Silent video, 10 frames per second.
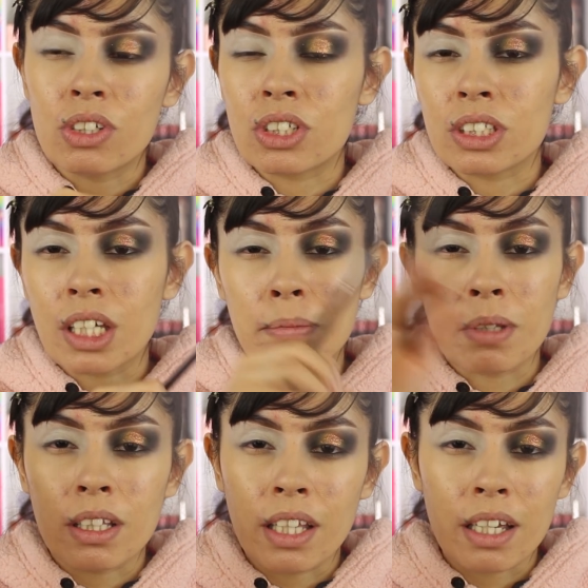it just
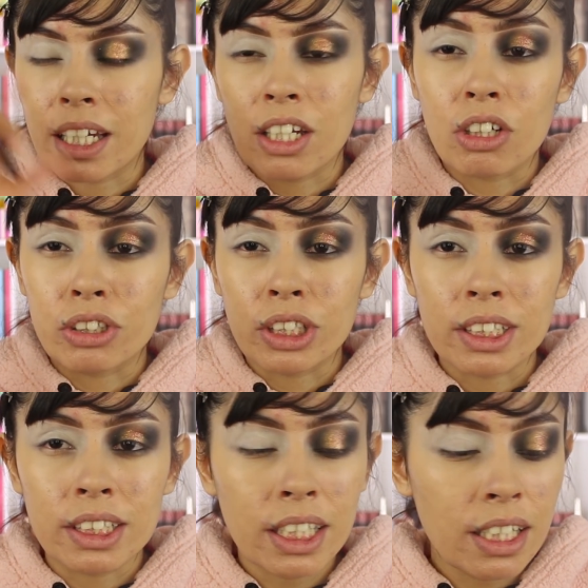kept on like getting all
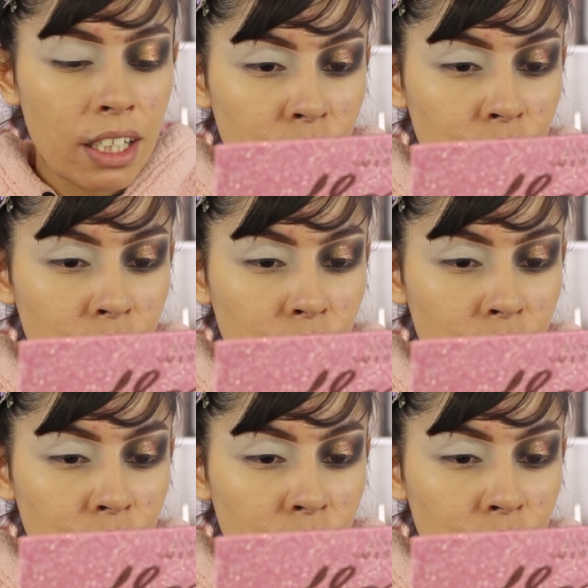dusty.